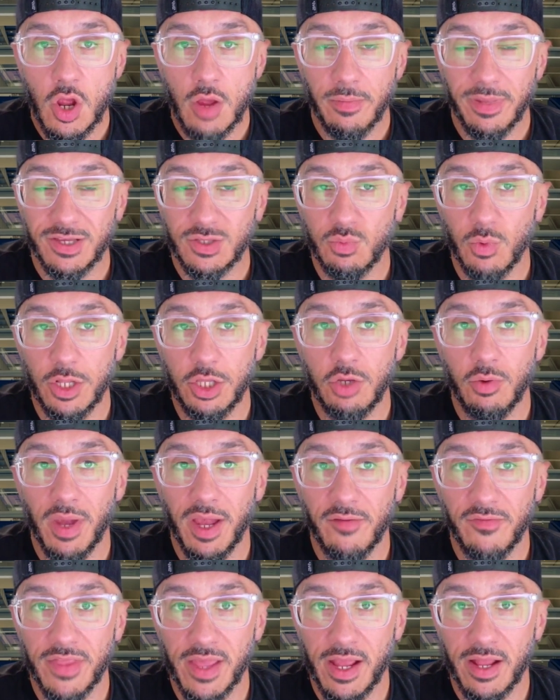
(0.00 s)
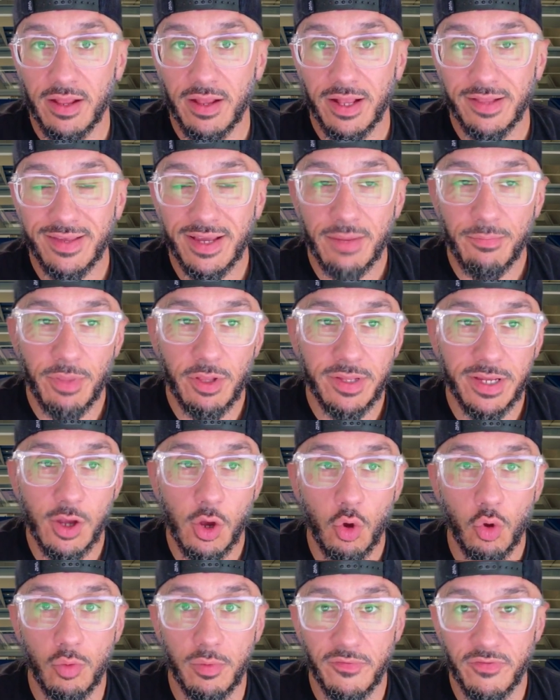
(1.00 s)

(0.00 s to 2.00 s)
Because when you have that, it's like building a home.